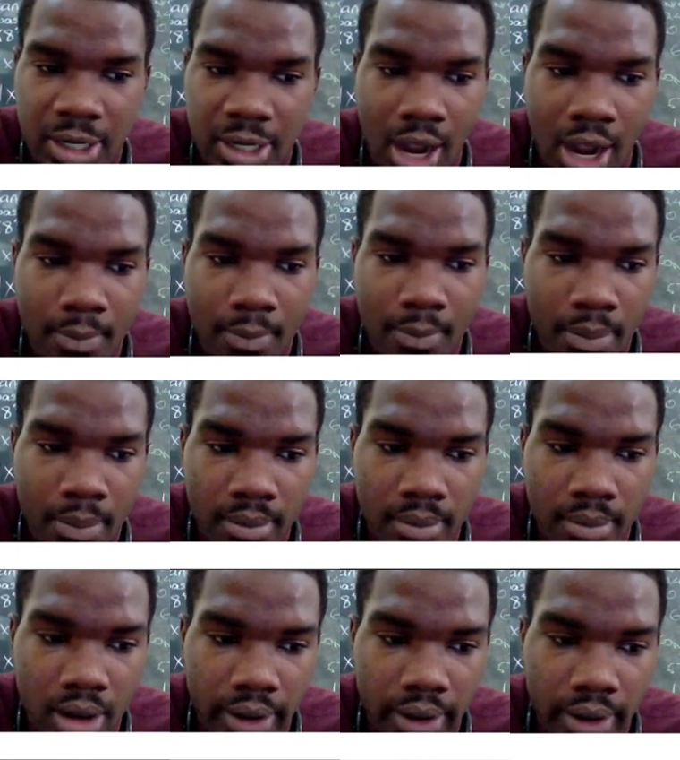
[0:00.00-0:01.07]
but
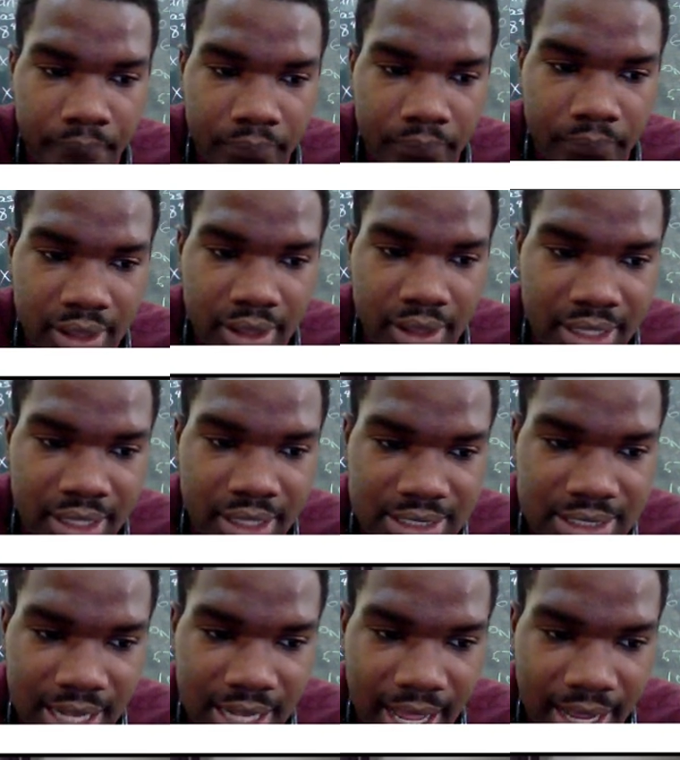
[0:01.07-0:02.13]
remember, this
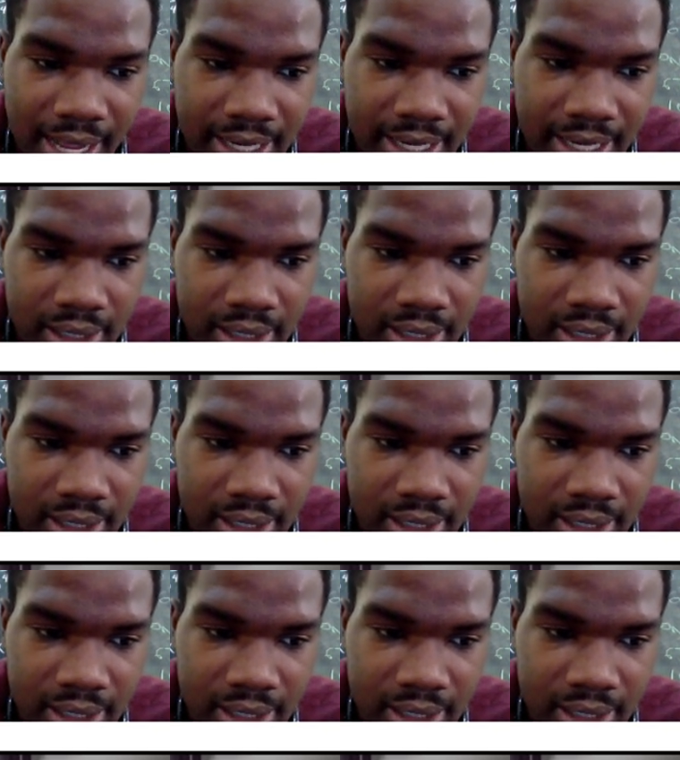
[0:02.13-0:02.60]
line,